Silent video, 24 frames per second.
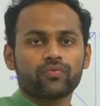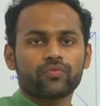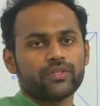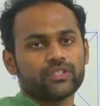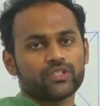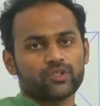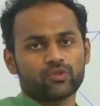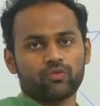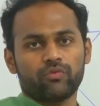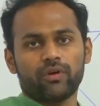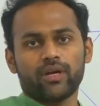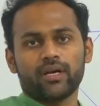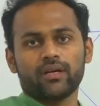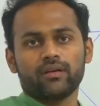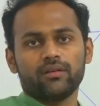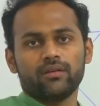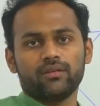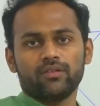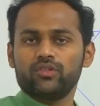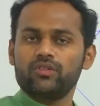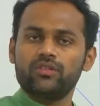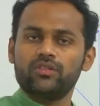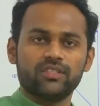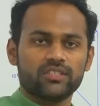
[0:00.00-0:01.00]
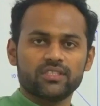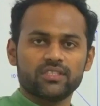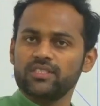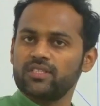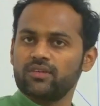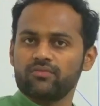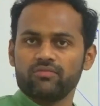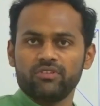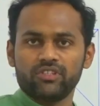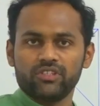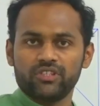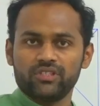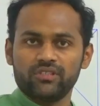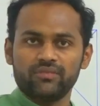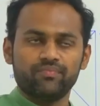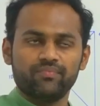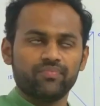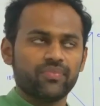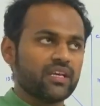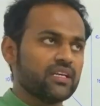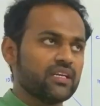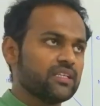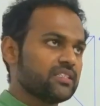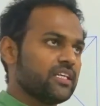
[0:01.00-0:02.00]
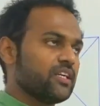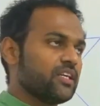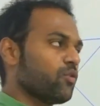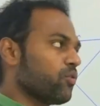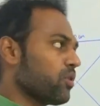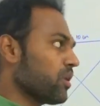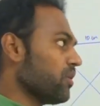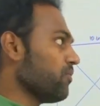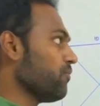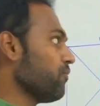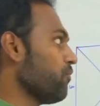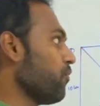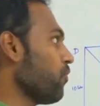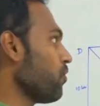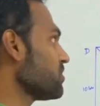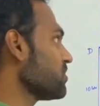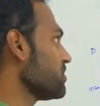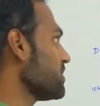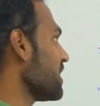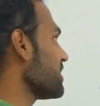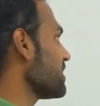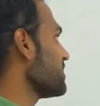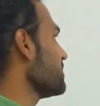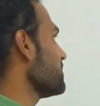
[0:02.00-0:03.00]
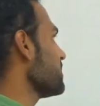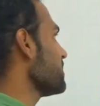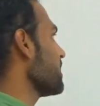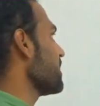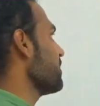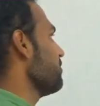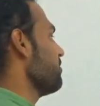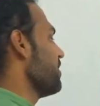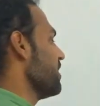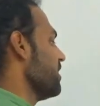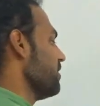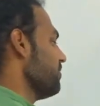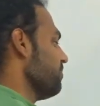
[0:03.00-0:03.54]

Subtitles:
the square? So this is the question. See, total 4 charges are given.